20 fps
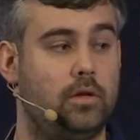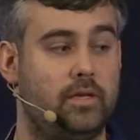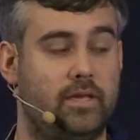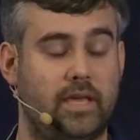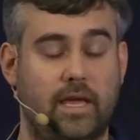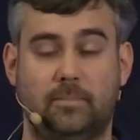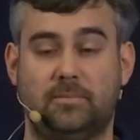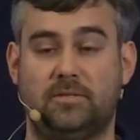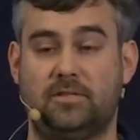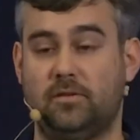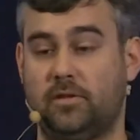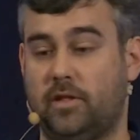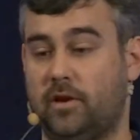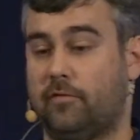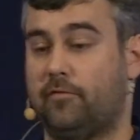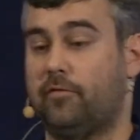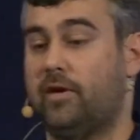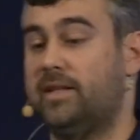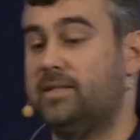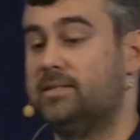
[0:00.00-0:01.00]
games to their
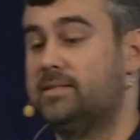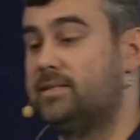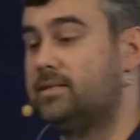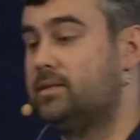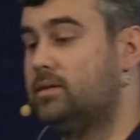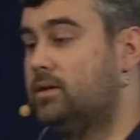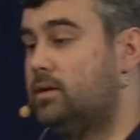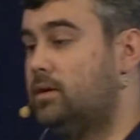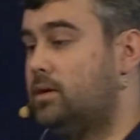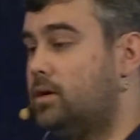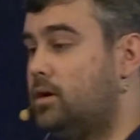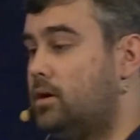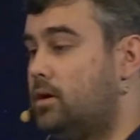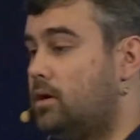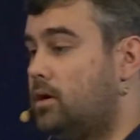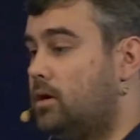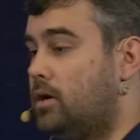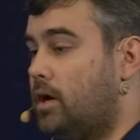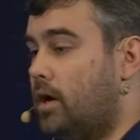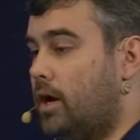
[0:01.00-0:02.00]
friends.
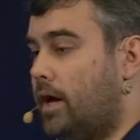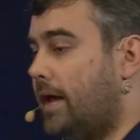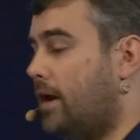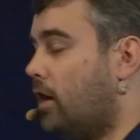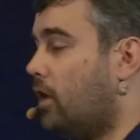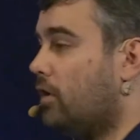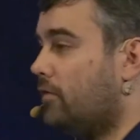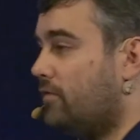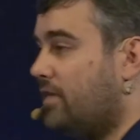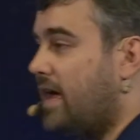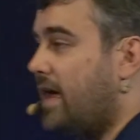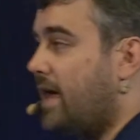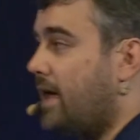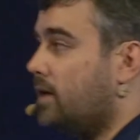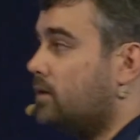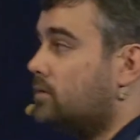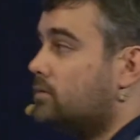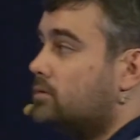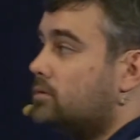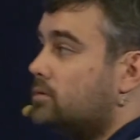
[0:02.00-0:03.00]
And all of
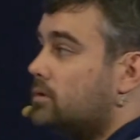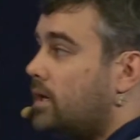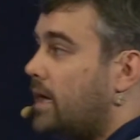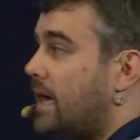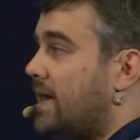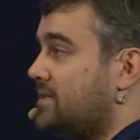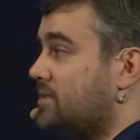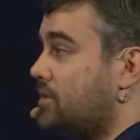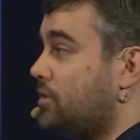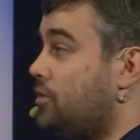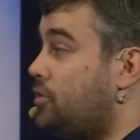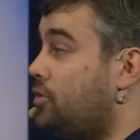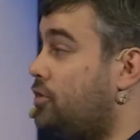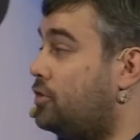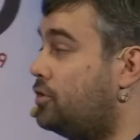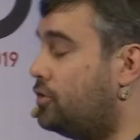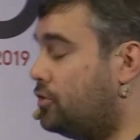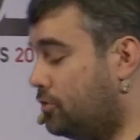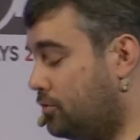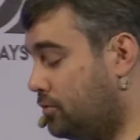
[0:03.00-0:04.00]
that has a
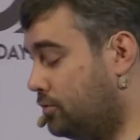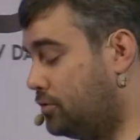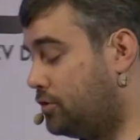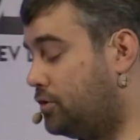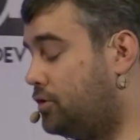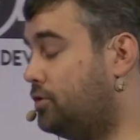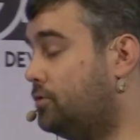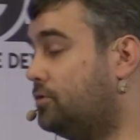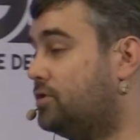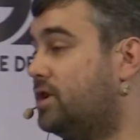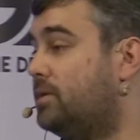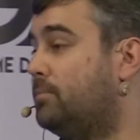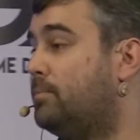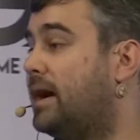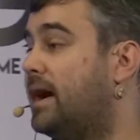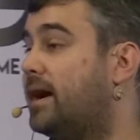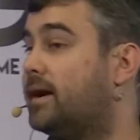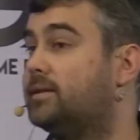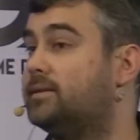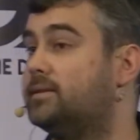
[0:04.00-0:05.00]
huge, huge
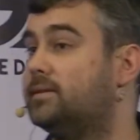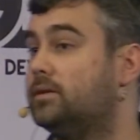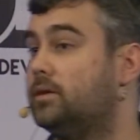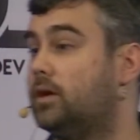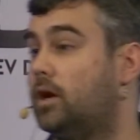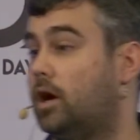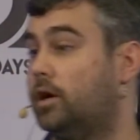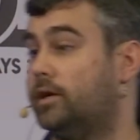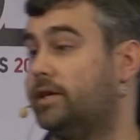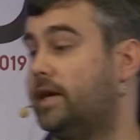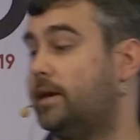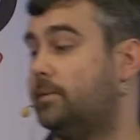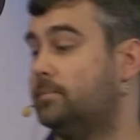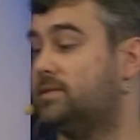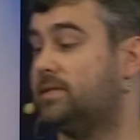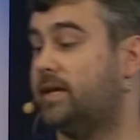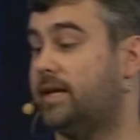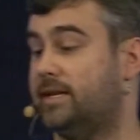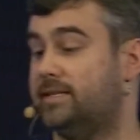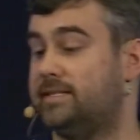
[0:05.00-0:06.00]
impact on
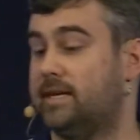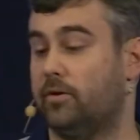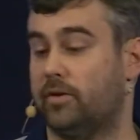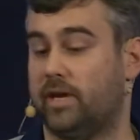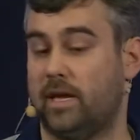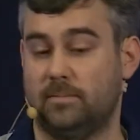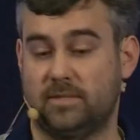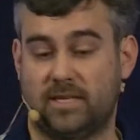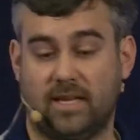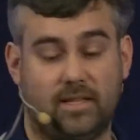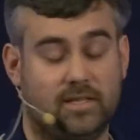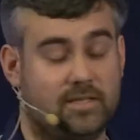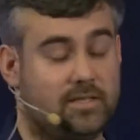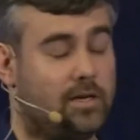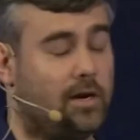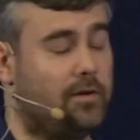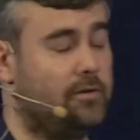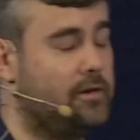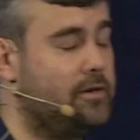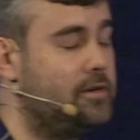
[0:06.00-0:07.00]
games, and it's how games get
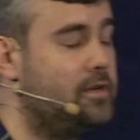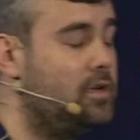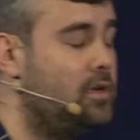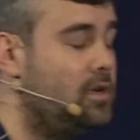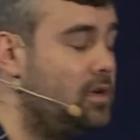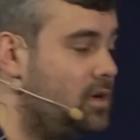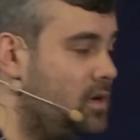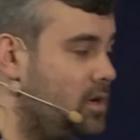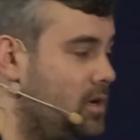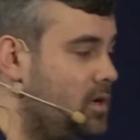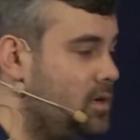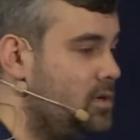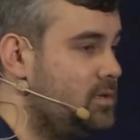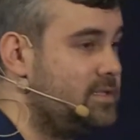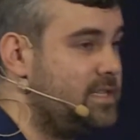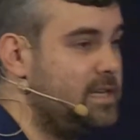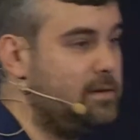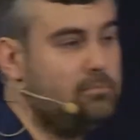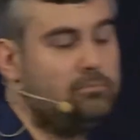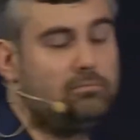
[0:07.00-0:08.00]
discovered.
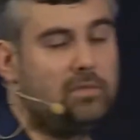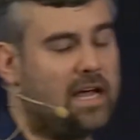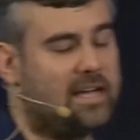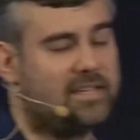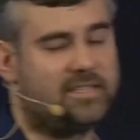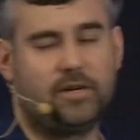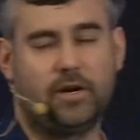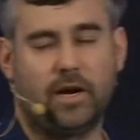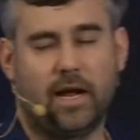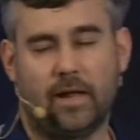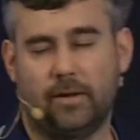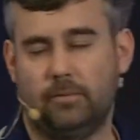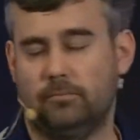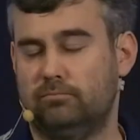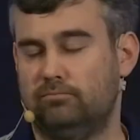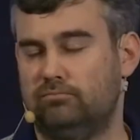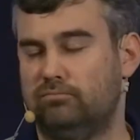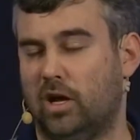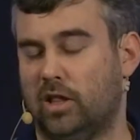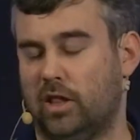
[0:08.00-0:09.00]
Steam last year
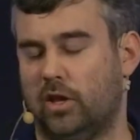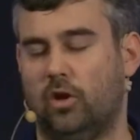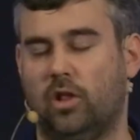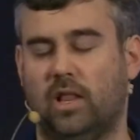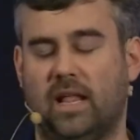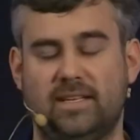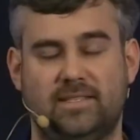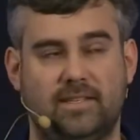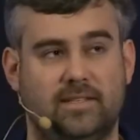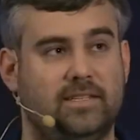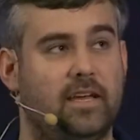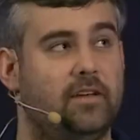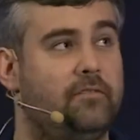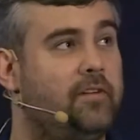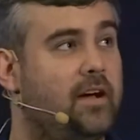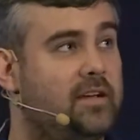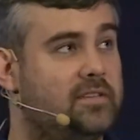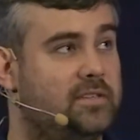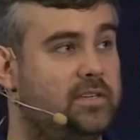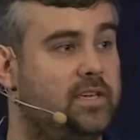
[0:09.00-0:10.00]
had a little less than
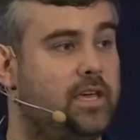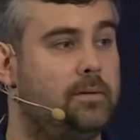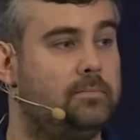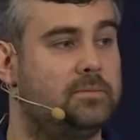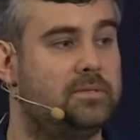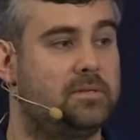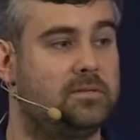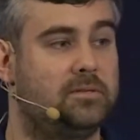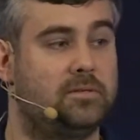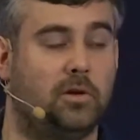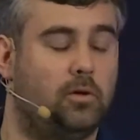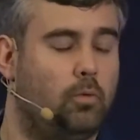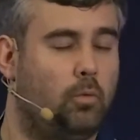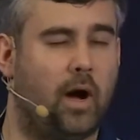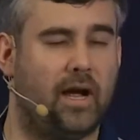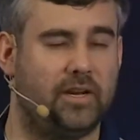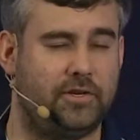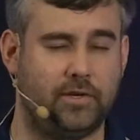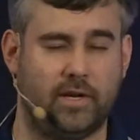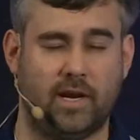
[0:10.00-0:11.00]
10,000 games, so
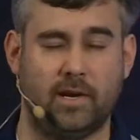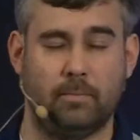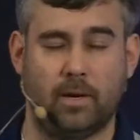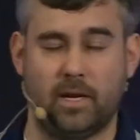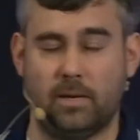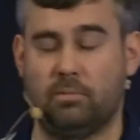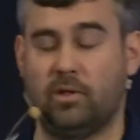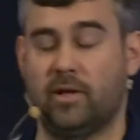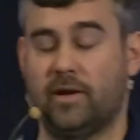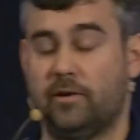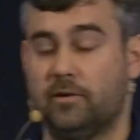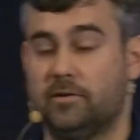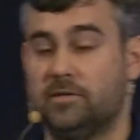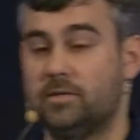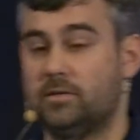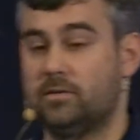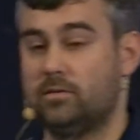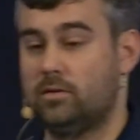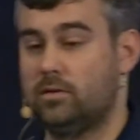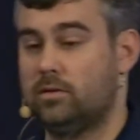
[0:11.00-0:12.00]
why should anybody play
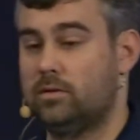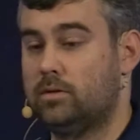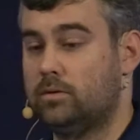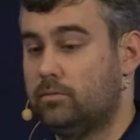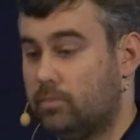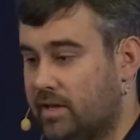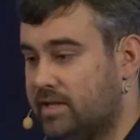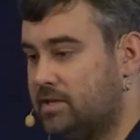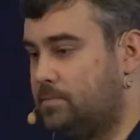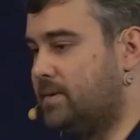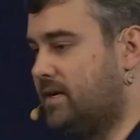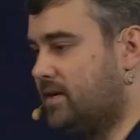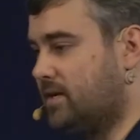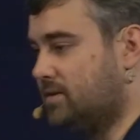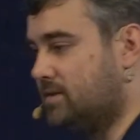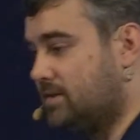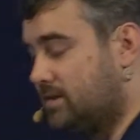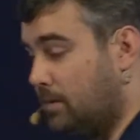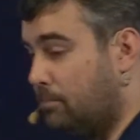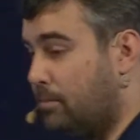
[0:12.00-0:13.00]
yours? Well, it's
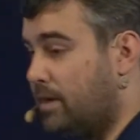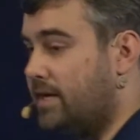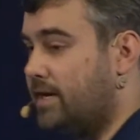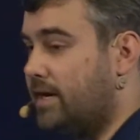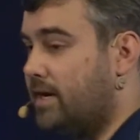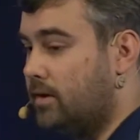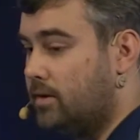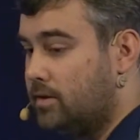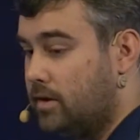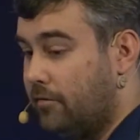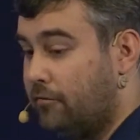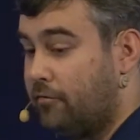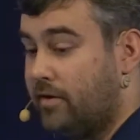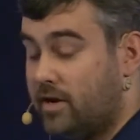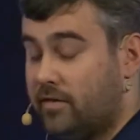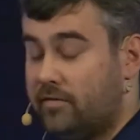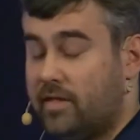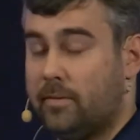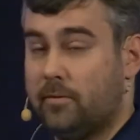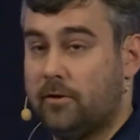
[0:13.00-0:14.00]
because a friend
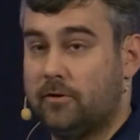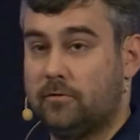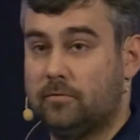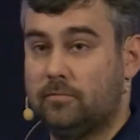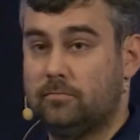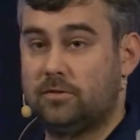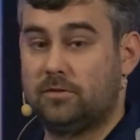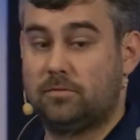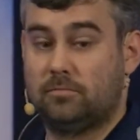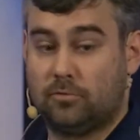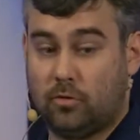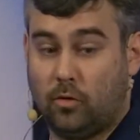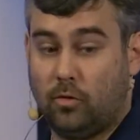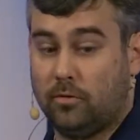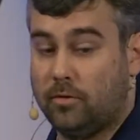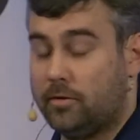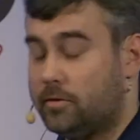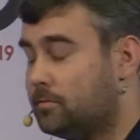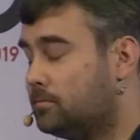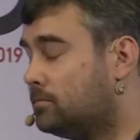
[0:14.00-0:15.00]
of them
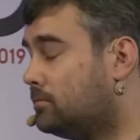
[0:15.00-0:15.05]
told